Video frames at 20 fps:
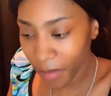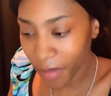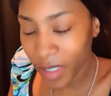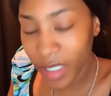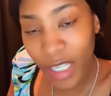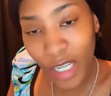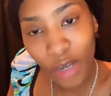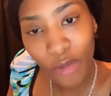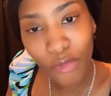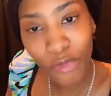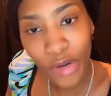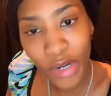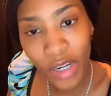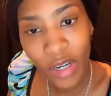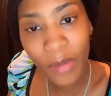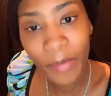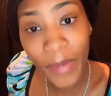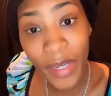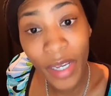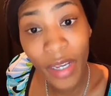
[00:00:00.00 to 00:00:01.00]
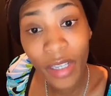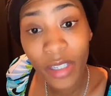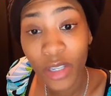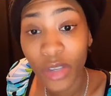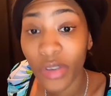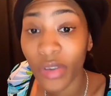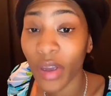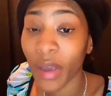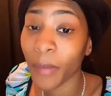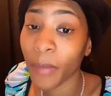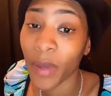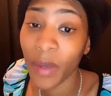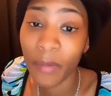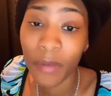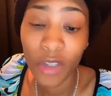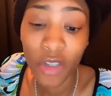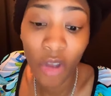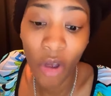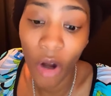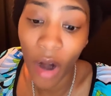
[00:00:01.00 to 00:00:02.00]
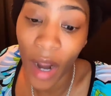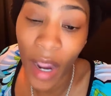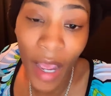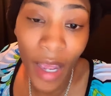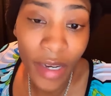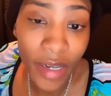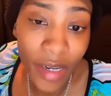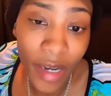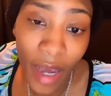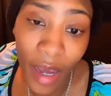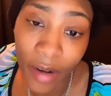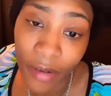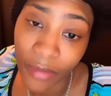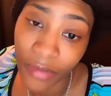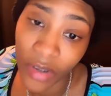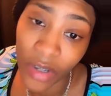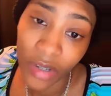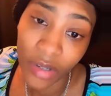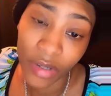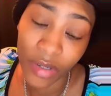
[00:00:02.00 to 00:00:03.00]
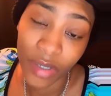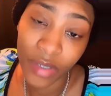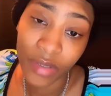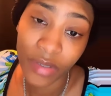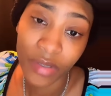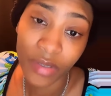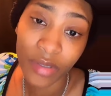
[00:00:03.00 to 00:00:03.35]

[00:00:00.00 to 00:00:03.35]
demons get real big to you, and people start acting out of fear.